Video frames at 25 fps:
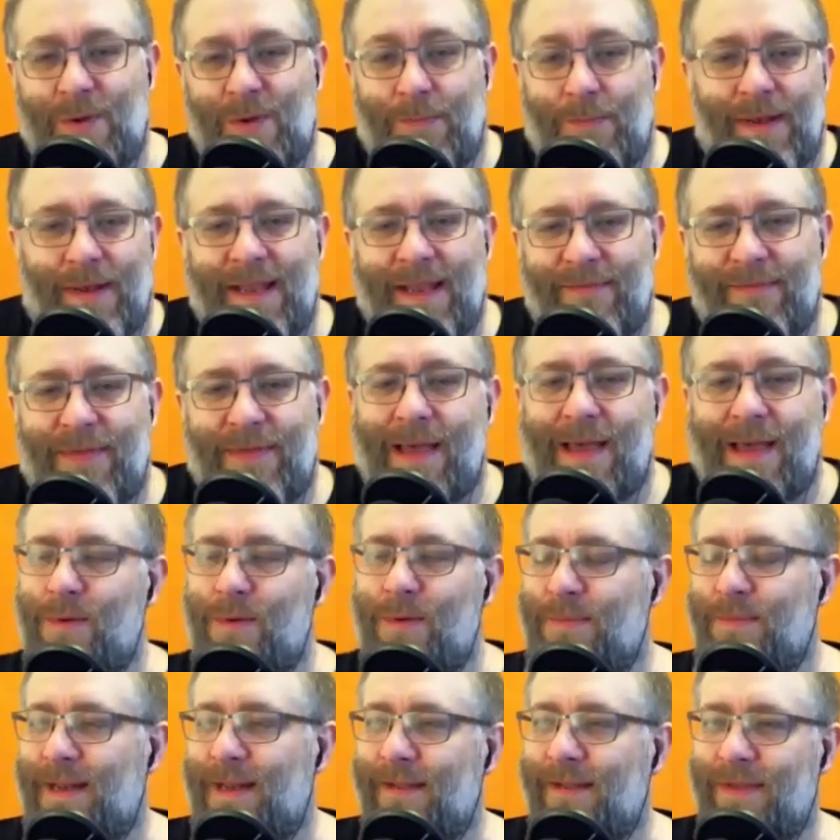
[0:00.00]
We believe
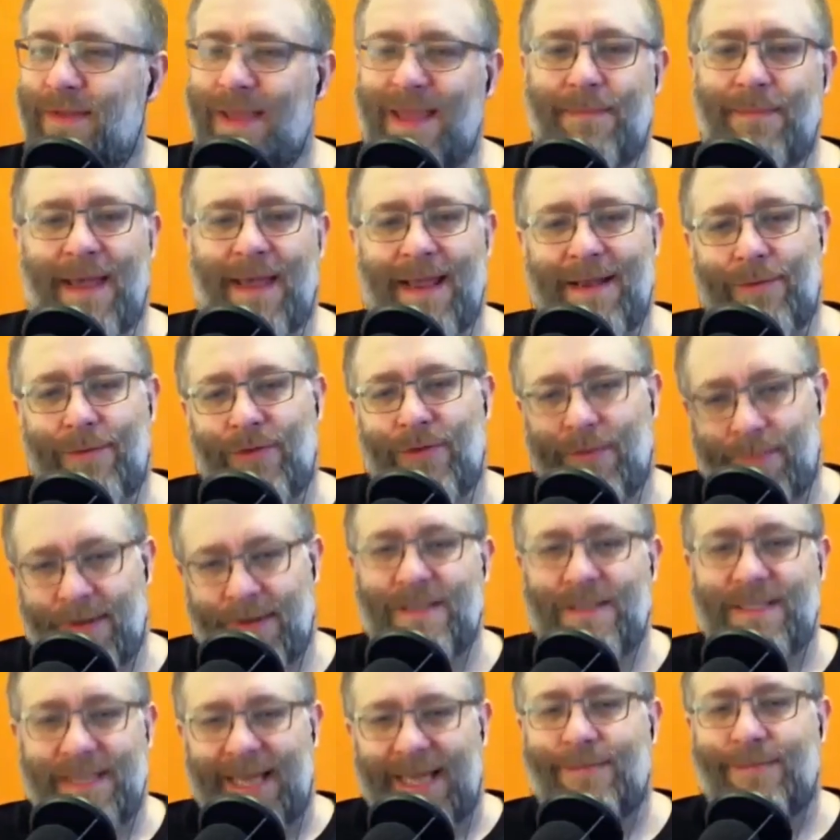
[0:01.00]
We believe that He made all the
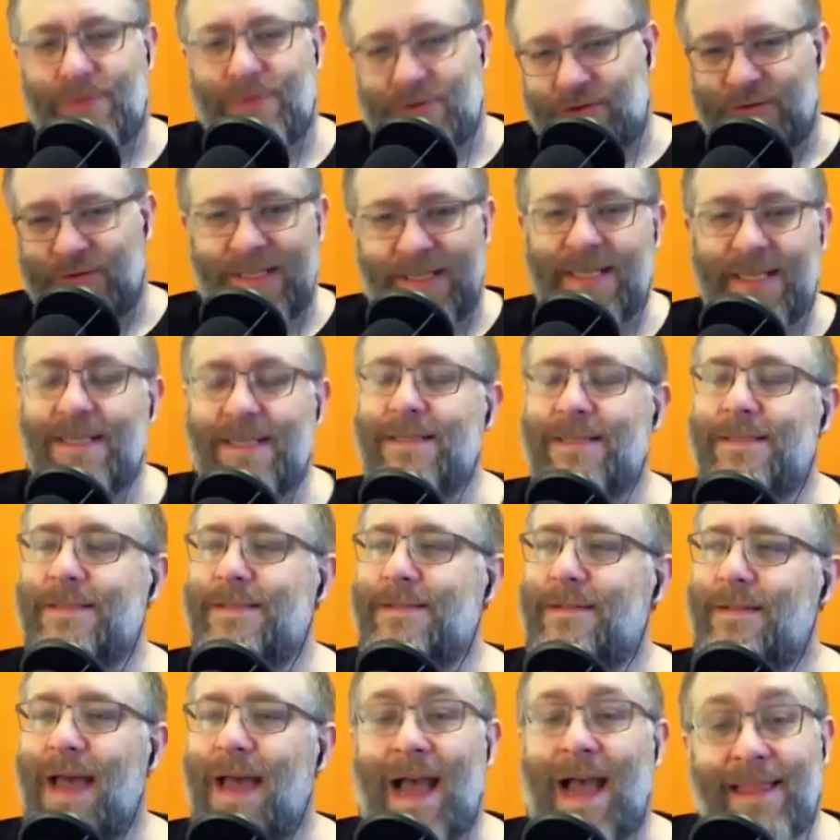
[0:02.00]
birds, the animals, trees,
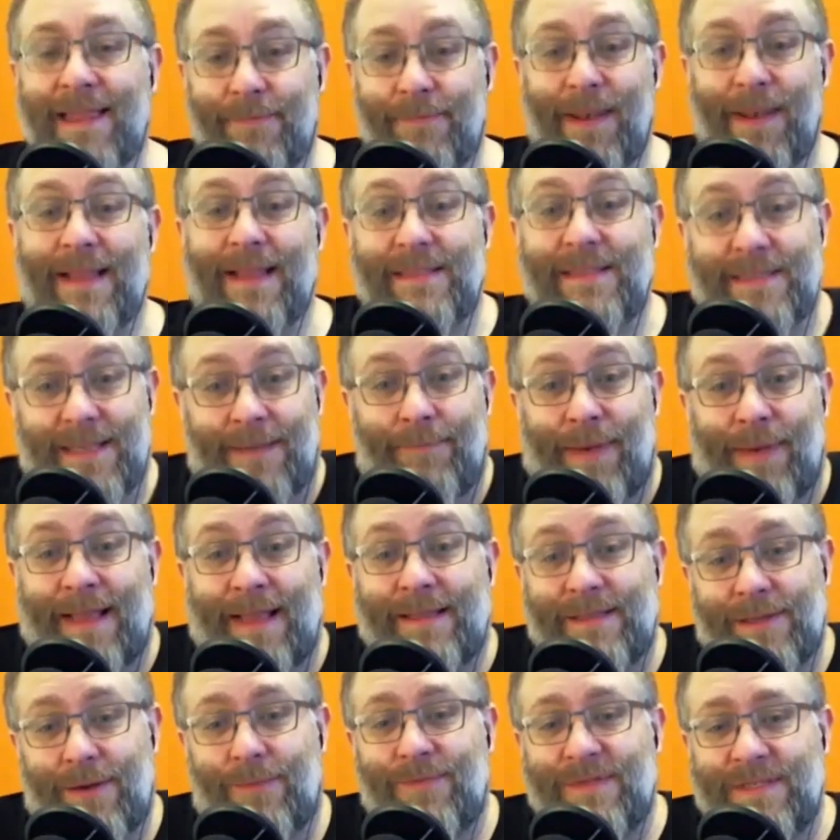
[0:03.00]
and the plants. And
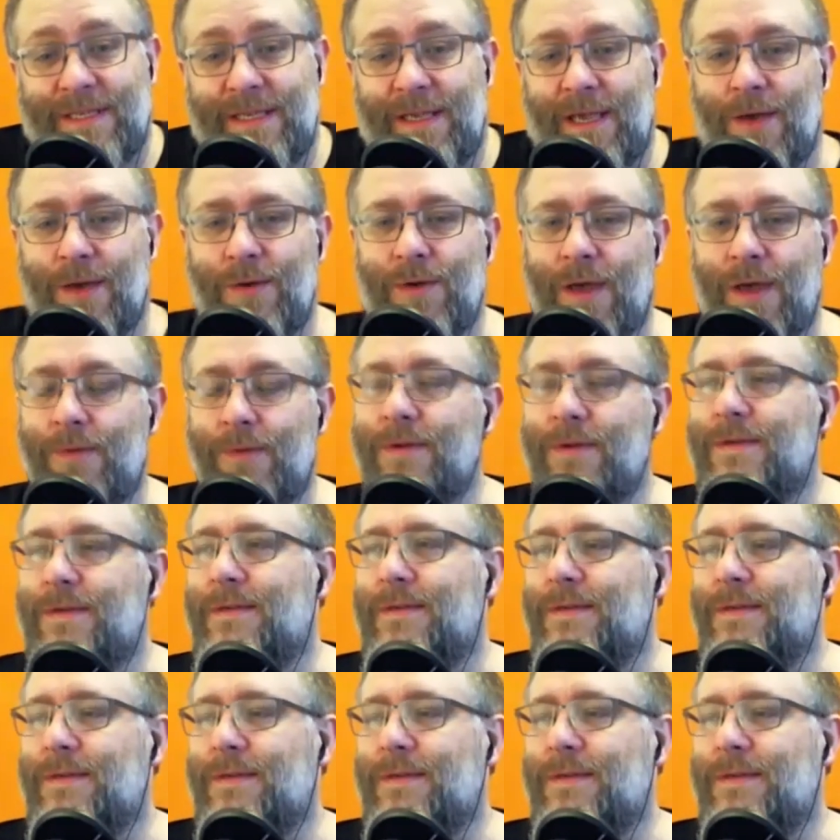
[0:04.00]
plants, obviously, cocoa,